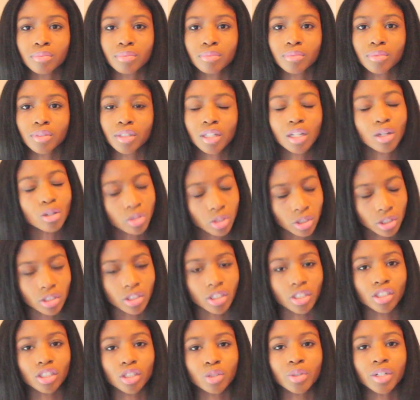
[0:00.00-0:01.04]
closer
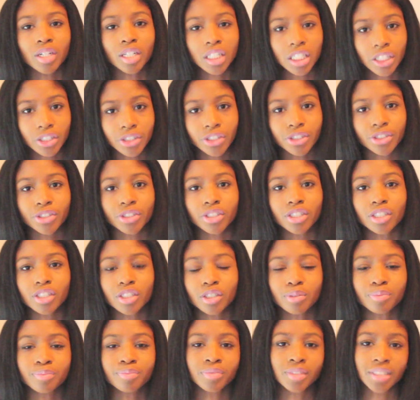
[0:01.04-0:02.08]
to you and clearer to
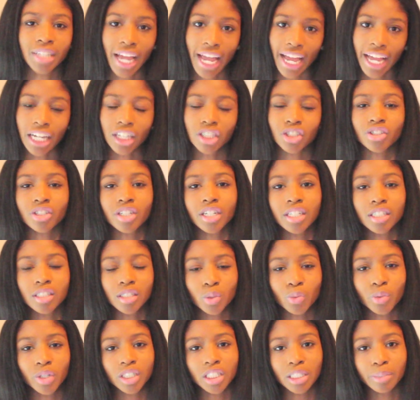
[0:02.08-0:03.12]
you as your
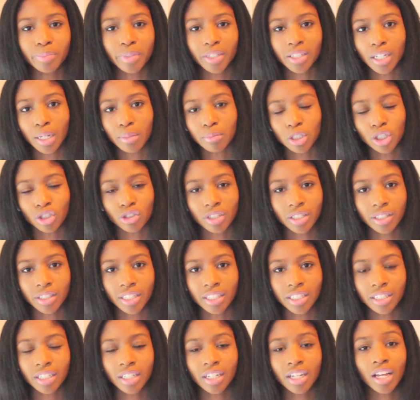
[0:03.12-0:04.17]
intuition becomes
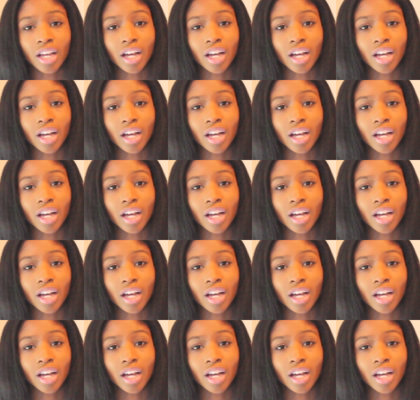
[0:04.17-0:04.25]
strengthened.